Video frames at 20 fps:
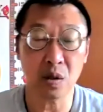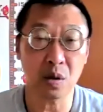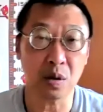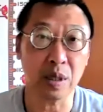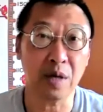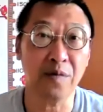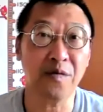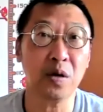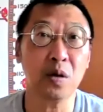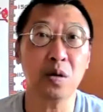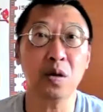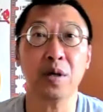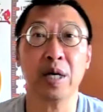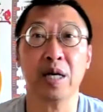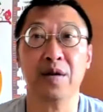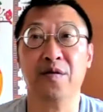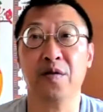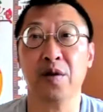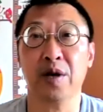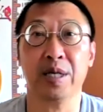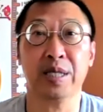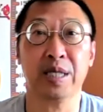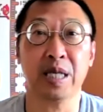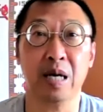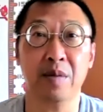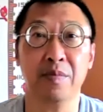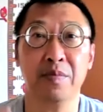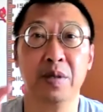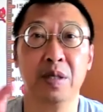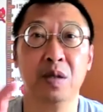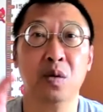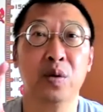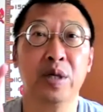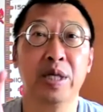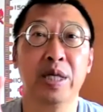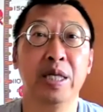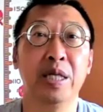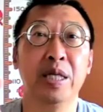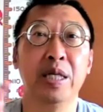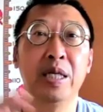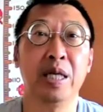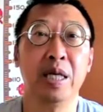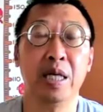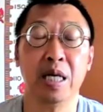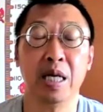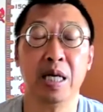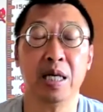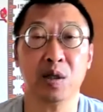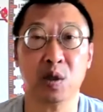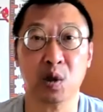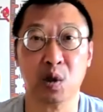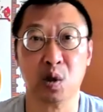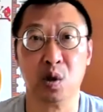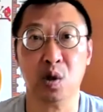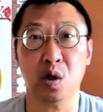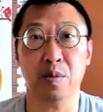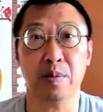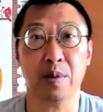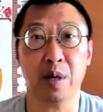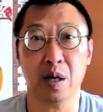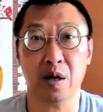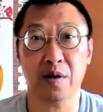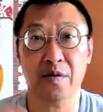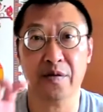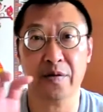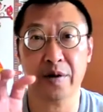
If you look at, for example, within the scope of